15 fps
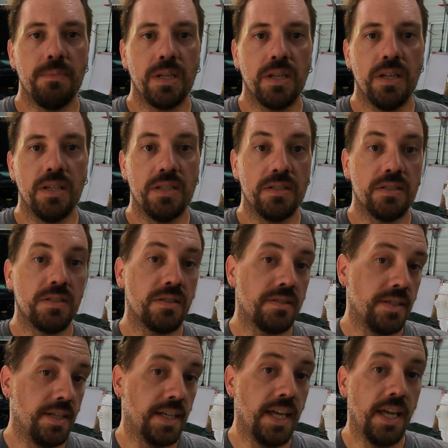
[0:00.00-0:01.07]
because,
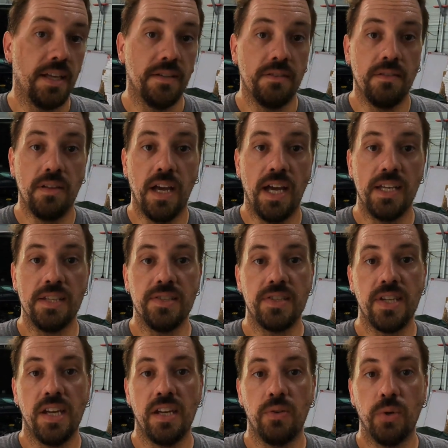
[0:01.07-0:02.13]
again, I didn't
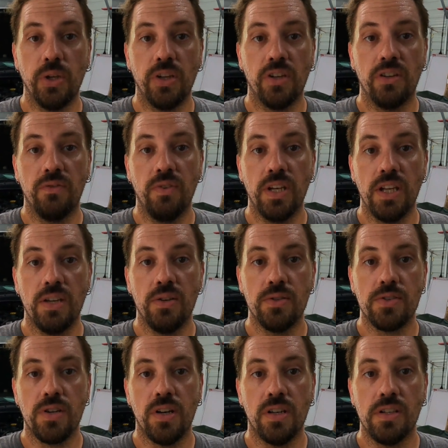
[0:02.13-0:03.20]
see any really good
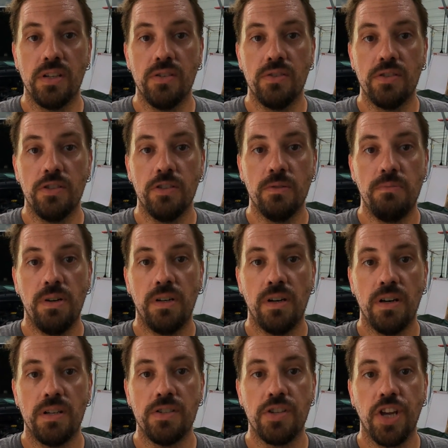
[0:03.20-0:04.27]
videos on YouTube
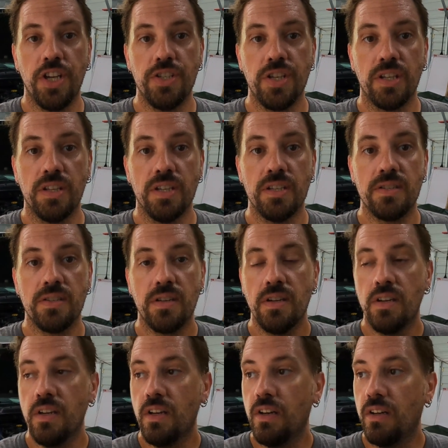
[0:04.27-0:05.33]
on changing this
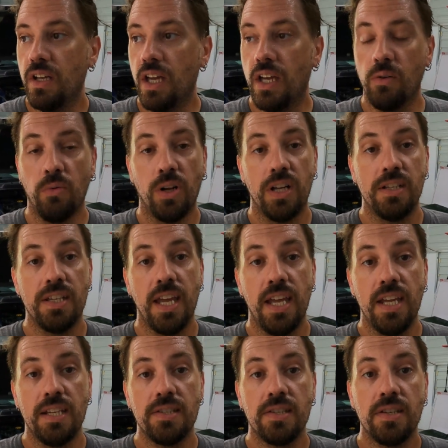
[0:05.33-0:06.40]
and what it
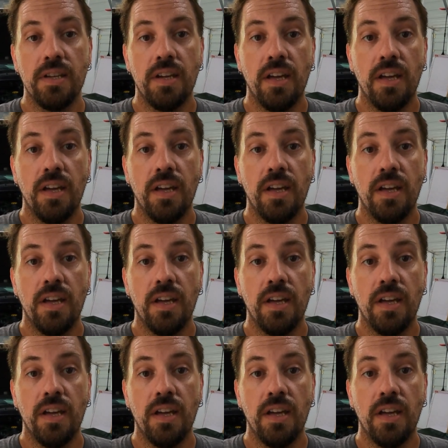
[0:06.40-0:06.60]
takes.